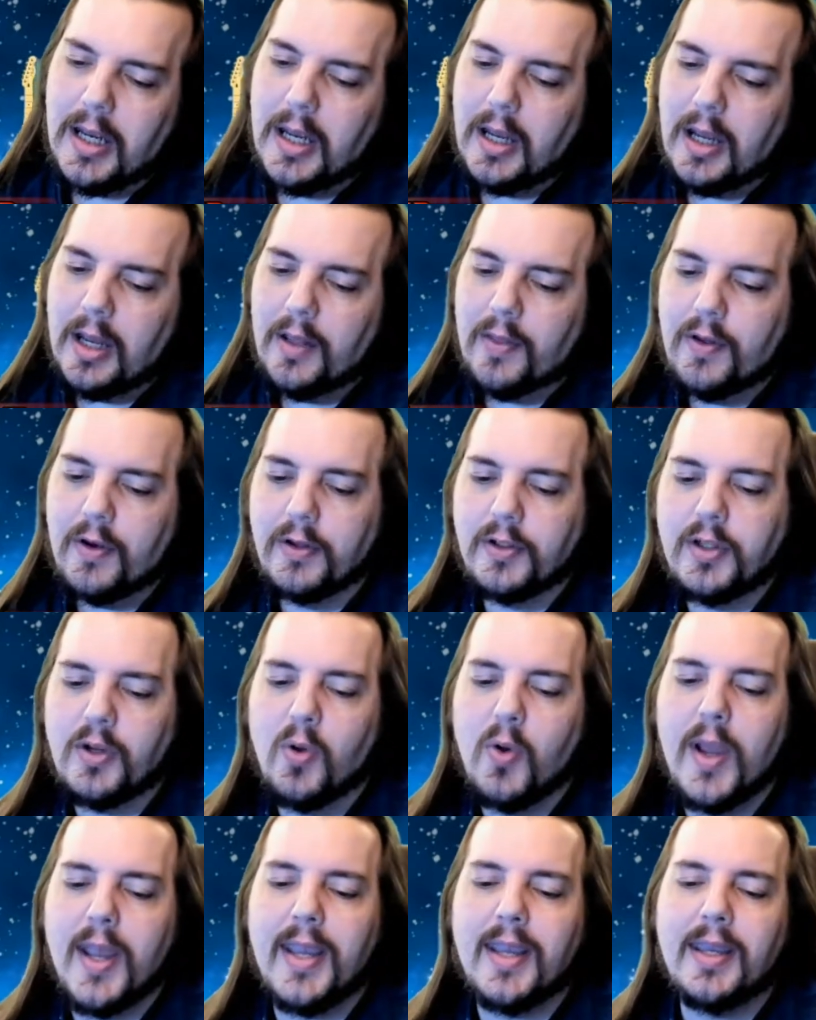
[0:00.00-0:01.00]
They're
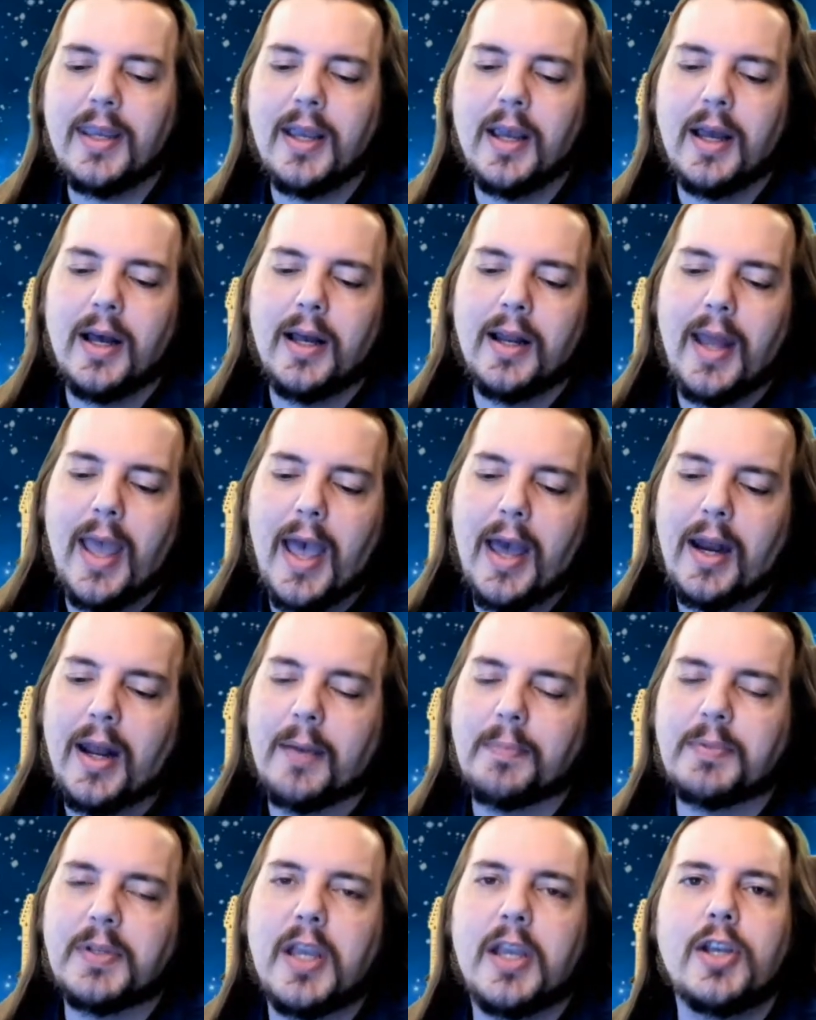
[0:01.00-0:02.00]
doing an
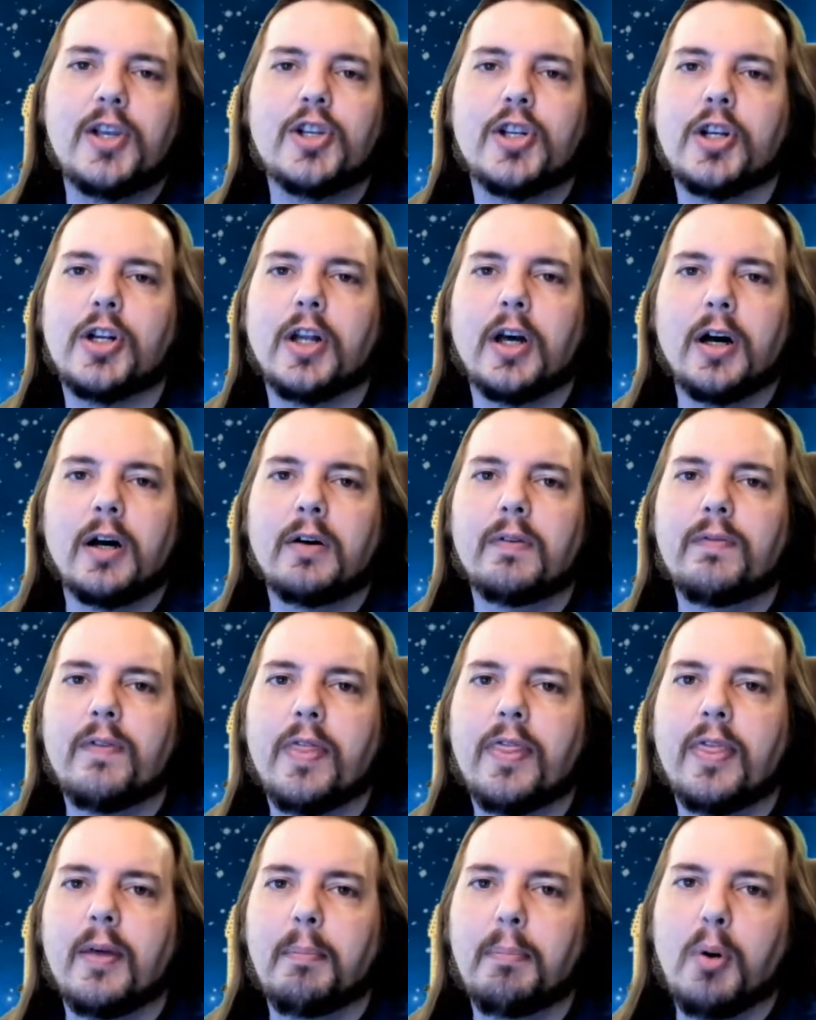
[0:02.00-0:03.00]
adaptation of
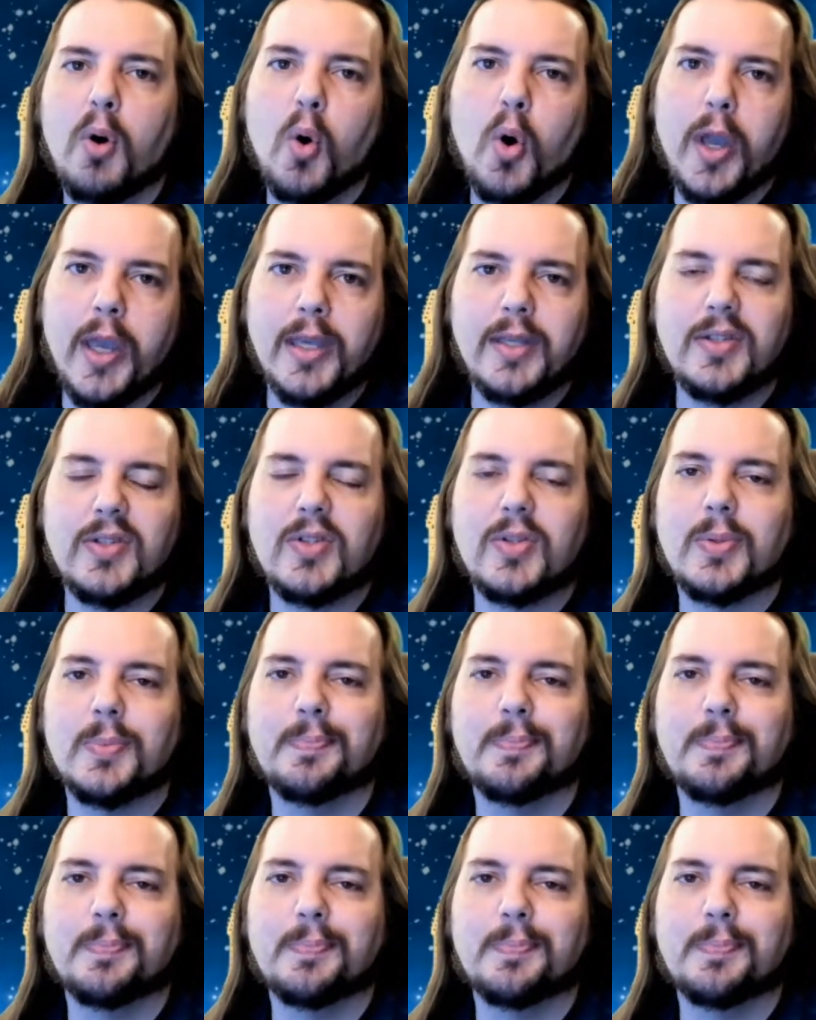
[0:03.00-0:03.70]
The Boys.